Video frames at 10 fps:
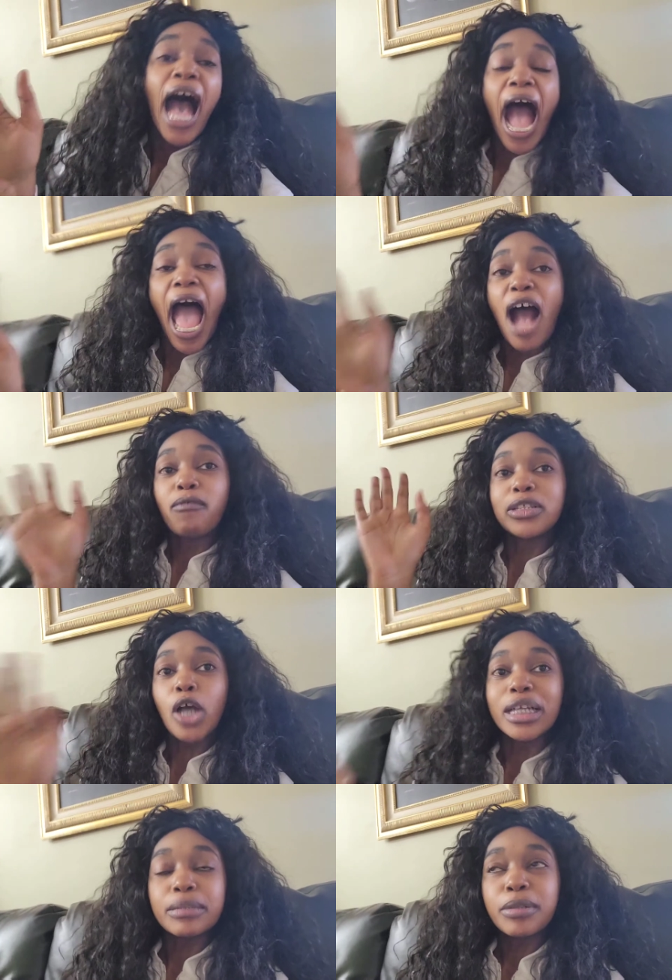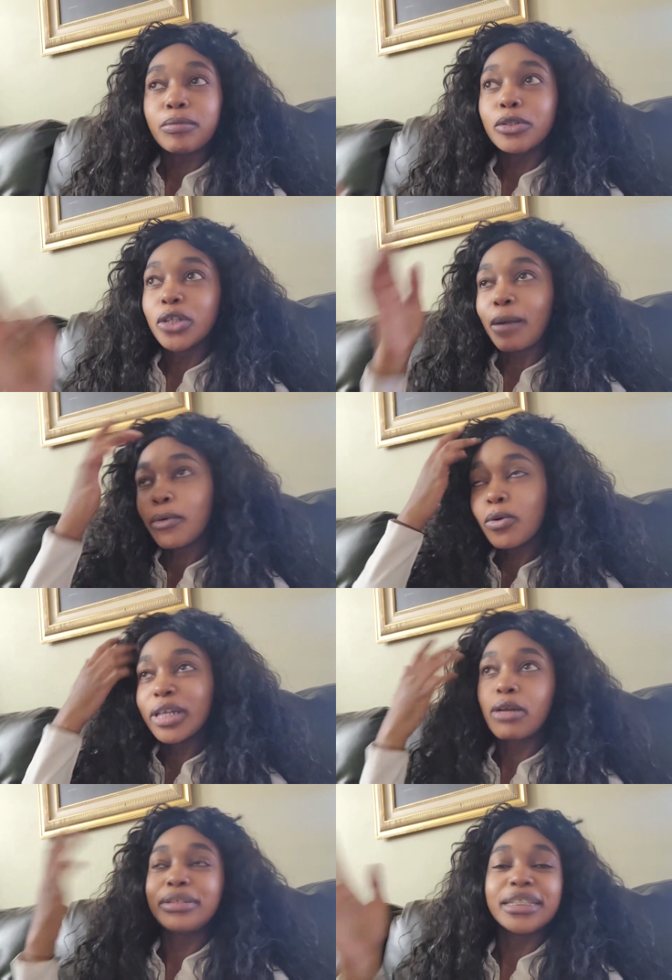I have talked to people talk about,
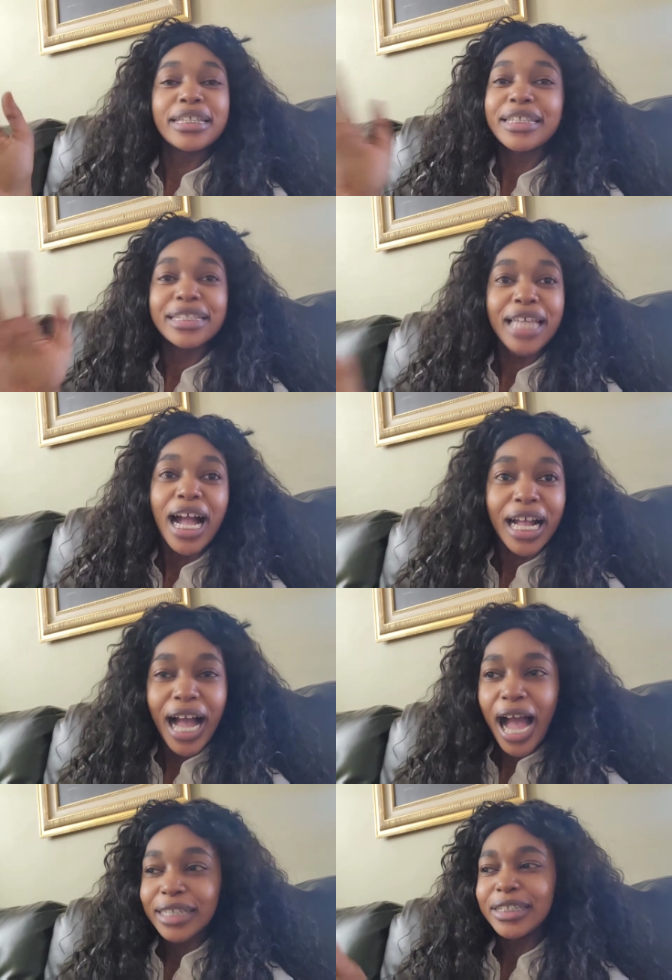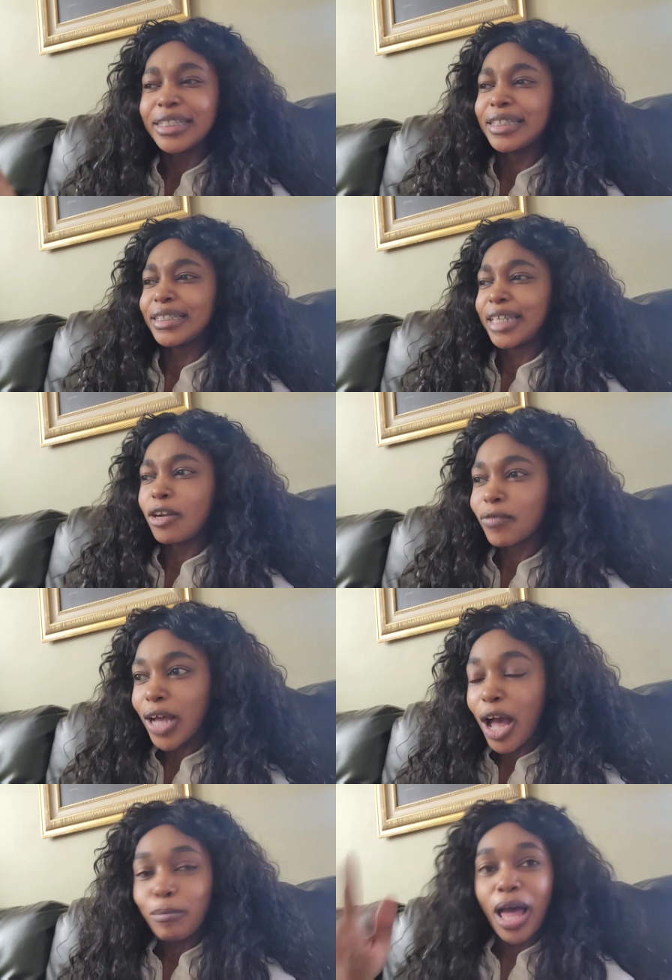you know, Jesus is not God, Jesus is the son of
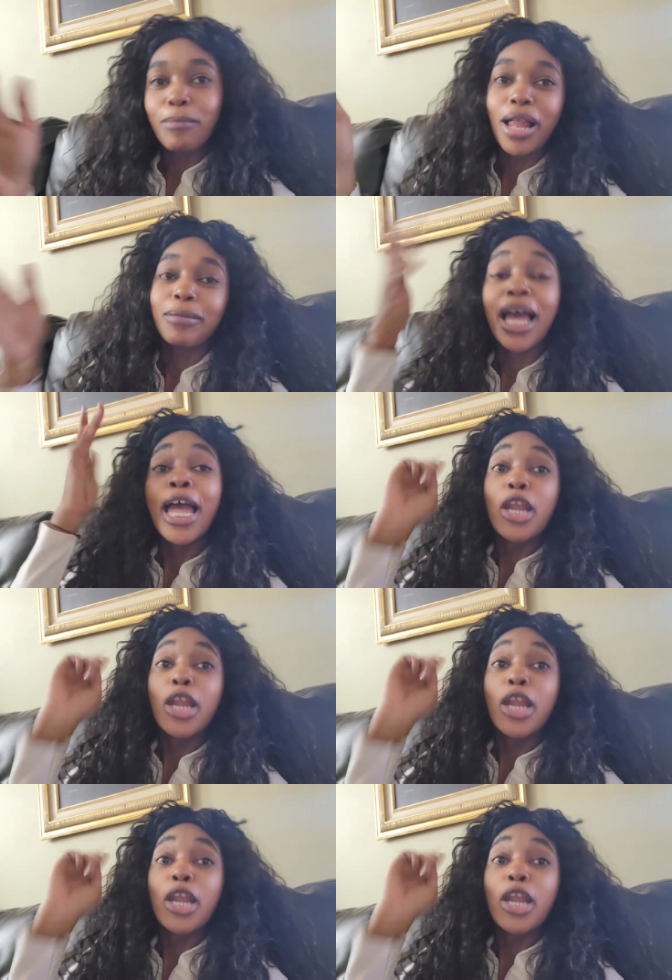God, blah, blah, blah.